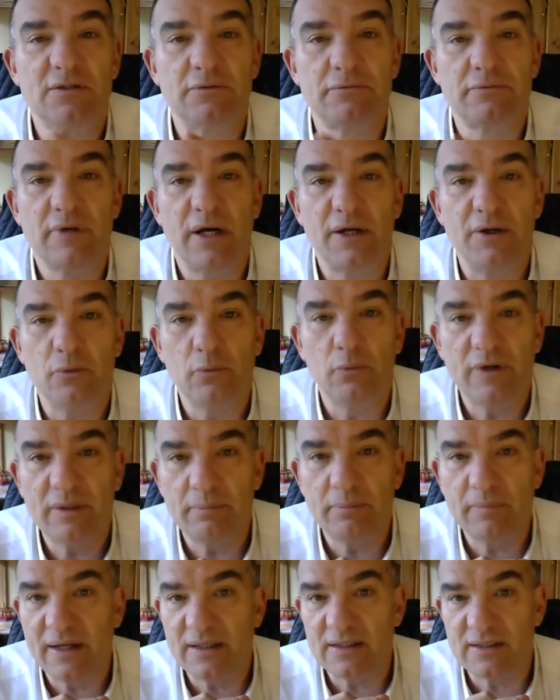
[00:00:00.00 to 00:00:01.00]
to run with
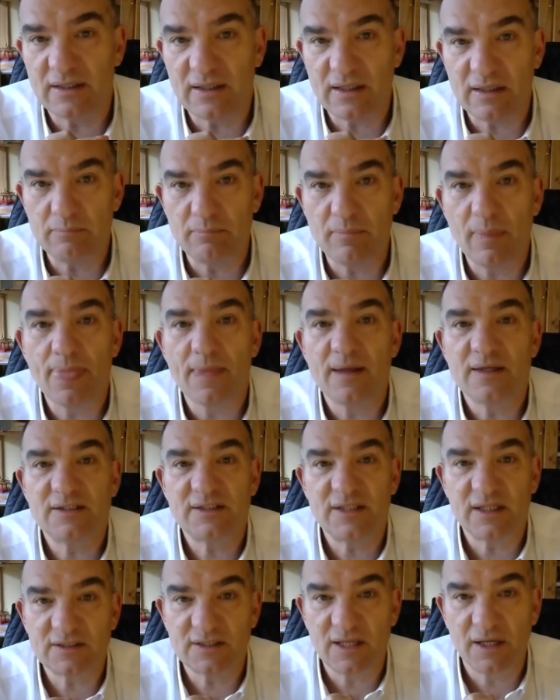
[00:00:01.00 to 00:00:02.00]
my team
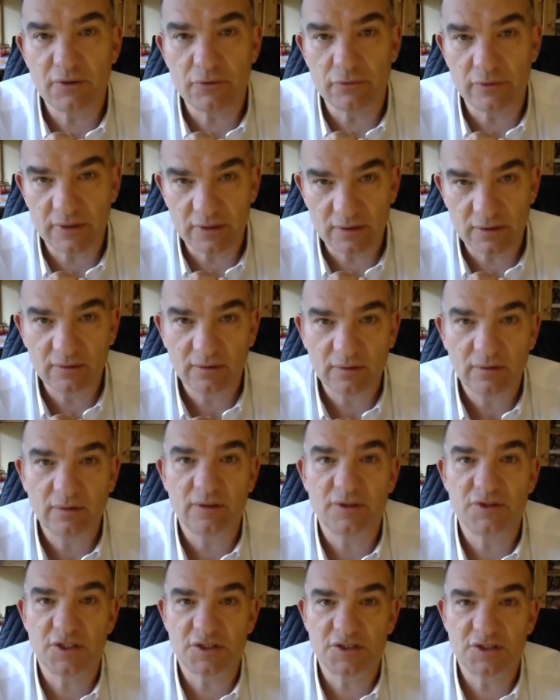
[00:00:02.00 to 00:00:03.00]
600,
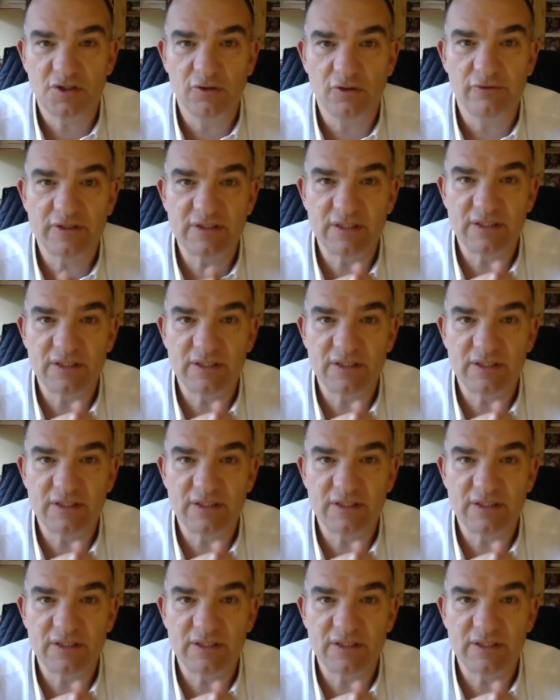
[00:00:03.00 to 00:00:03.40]
just over